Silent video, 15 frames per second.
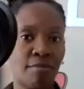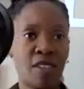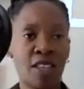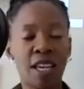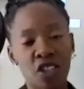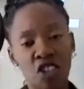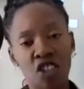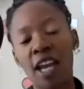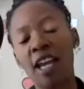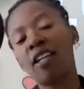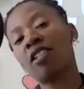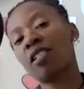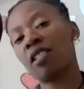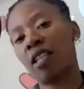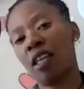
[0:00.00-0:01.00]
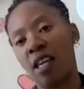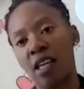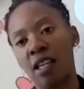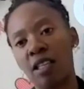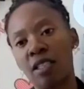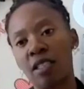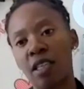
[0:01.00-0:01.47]
Sex changes
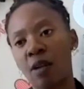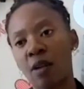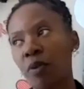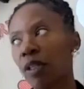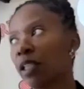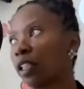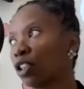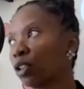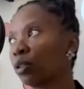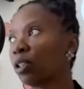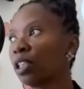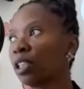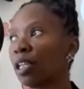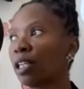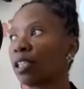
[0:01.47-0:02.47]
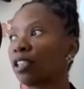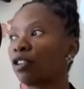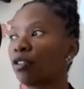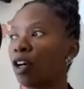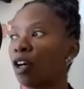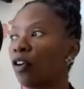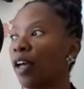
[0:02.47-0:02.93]
things. It really and truly does,
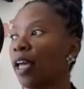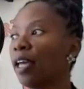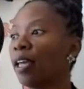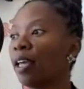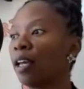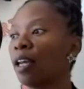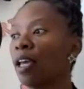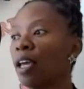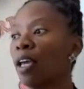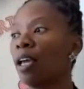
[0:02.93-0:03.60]
and